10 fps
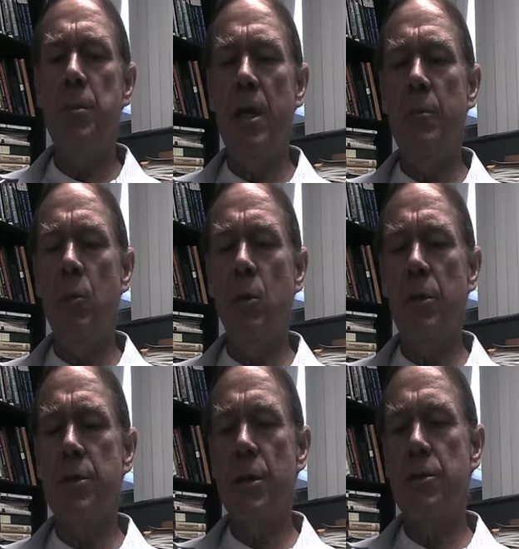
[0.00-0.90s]
people
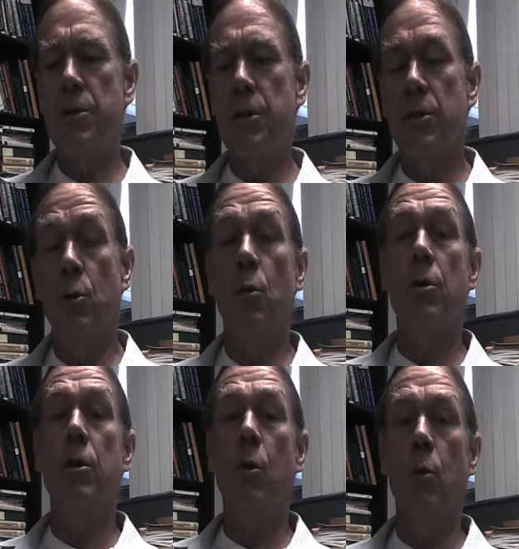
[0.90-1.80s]
will essentially ignore
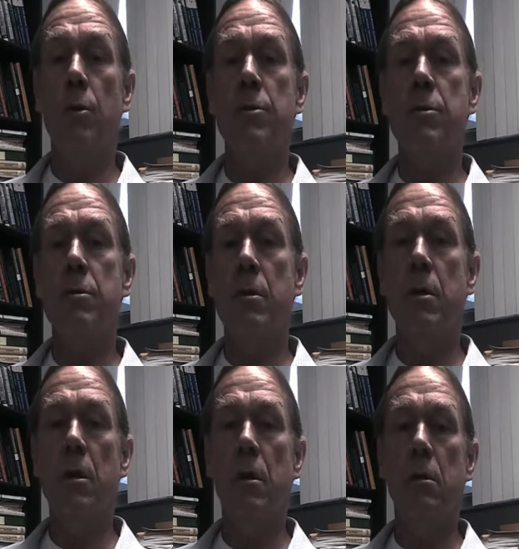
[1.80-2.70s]
the course
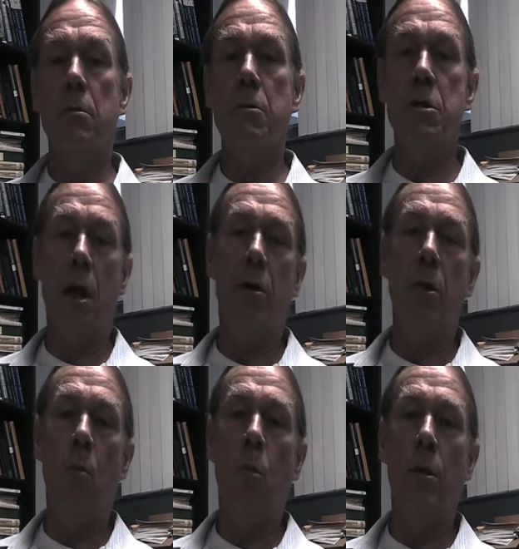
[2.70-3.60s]
until Saturday
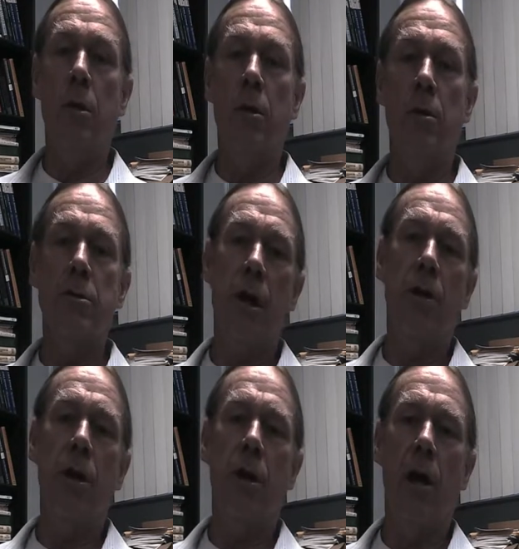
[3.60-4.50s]
morning or
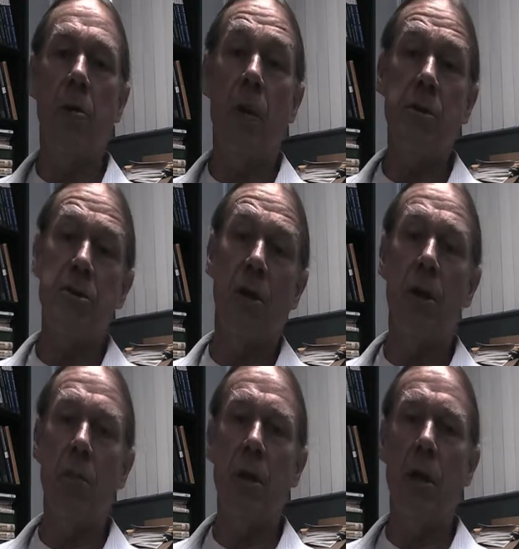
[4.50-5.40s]
Saturday night or maybe
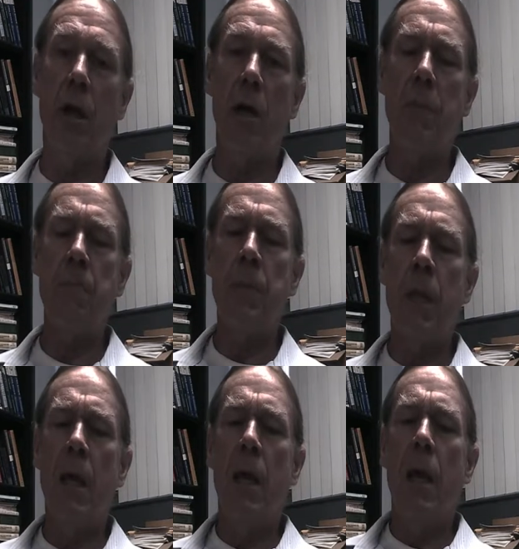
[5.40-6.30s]
Sunday midday,
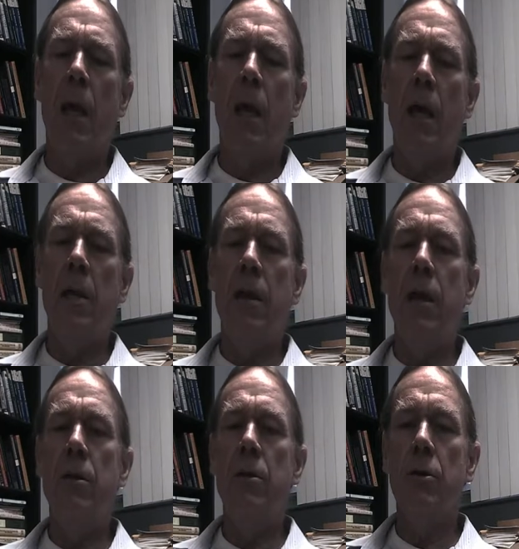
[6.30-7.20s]
and
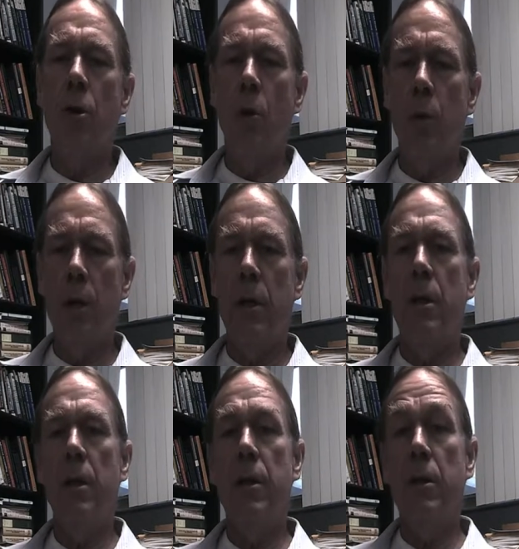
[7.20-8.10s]
then they'll go
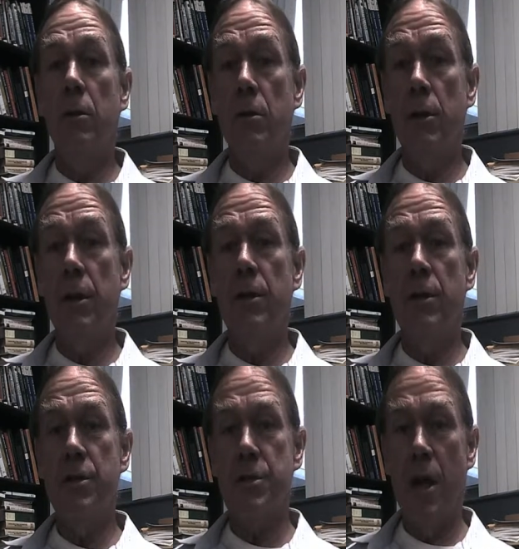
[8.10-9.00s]
in, they'll look at the
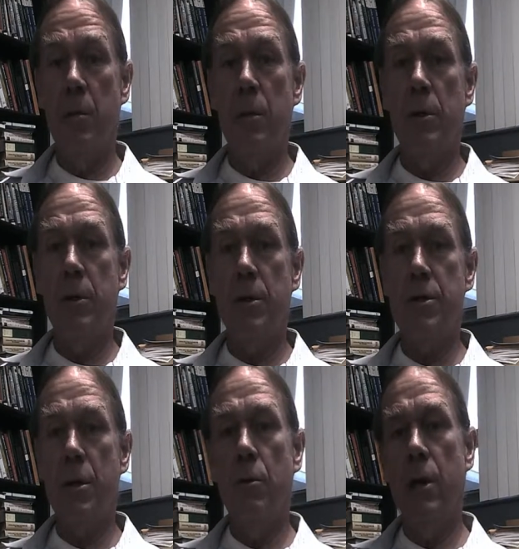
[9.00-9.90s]
assignment and
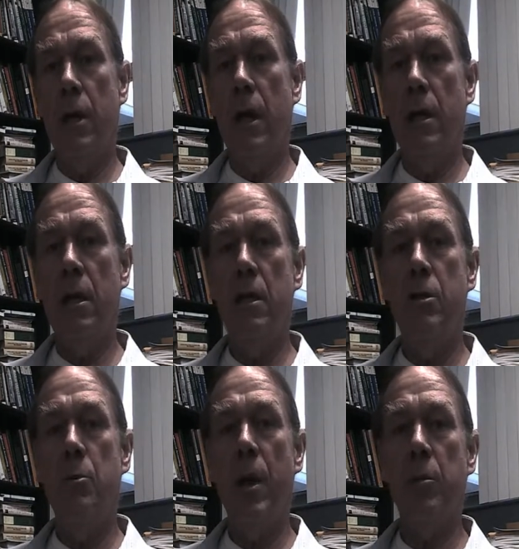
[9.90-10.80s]
say, okay, I need
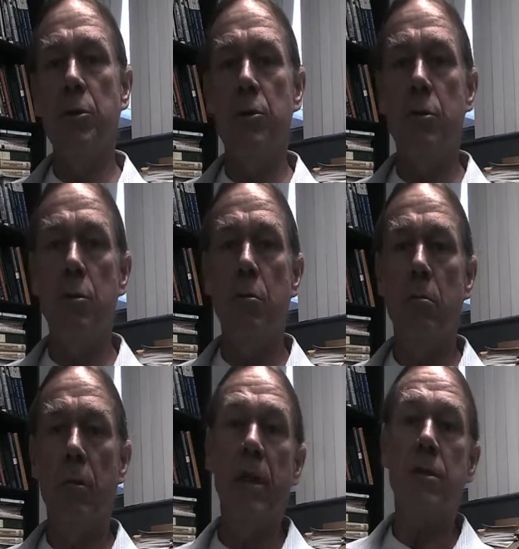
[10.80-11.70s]
to be able to do
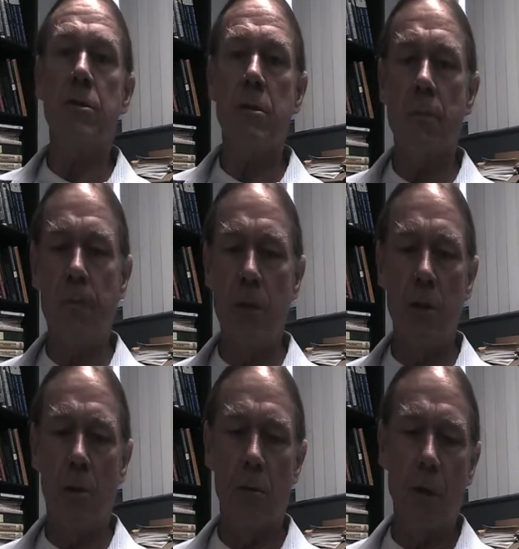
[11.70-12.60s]
this.
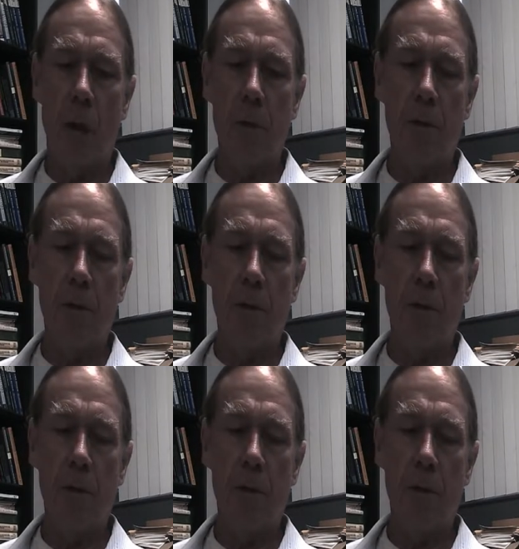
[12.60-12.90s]
Topic,